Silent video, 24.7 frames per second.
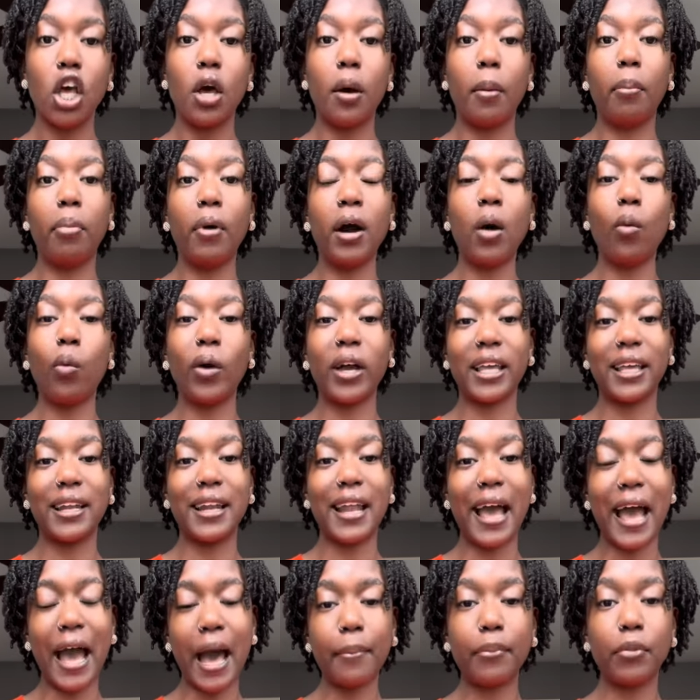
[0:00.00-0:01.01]
But what can
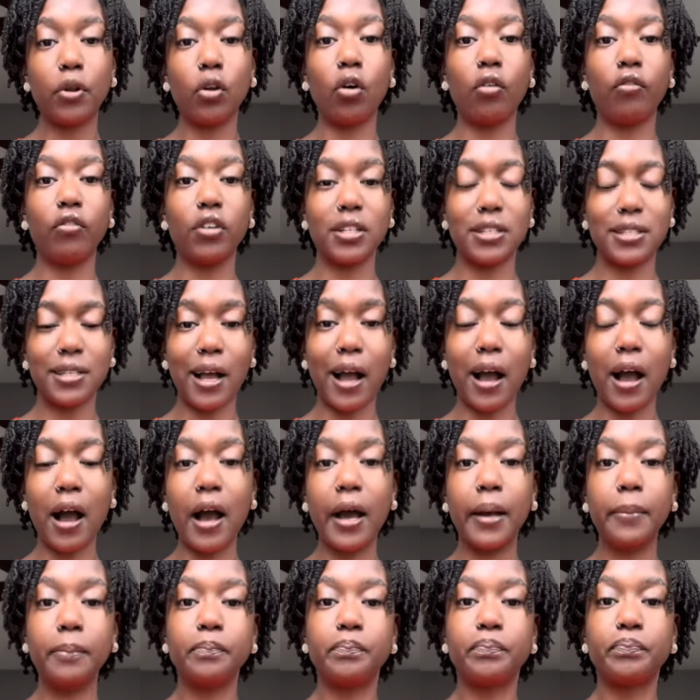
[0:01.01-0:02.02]
happen over
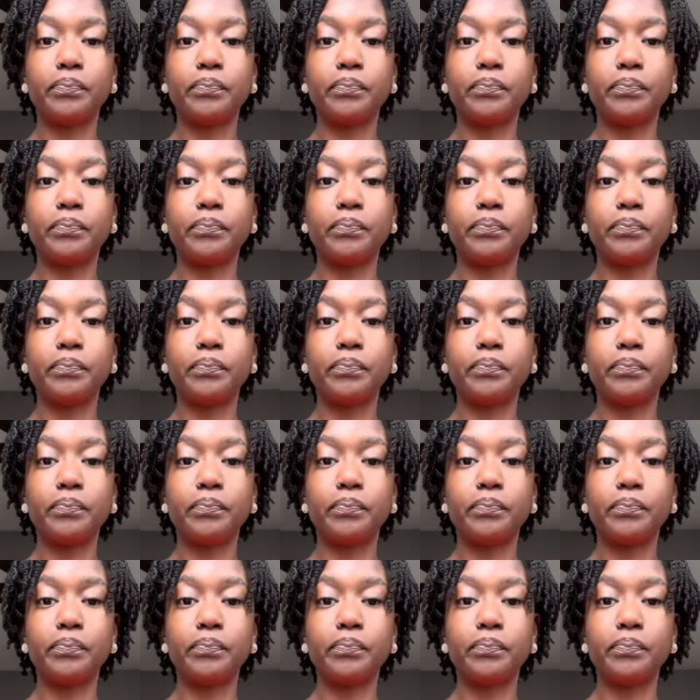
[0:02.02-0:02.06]
time,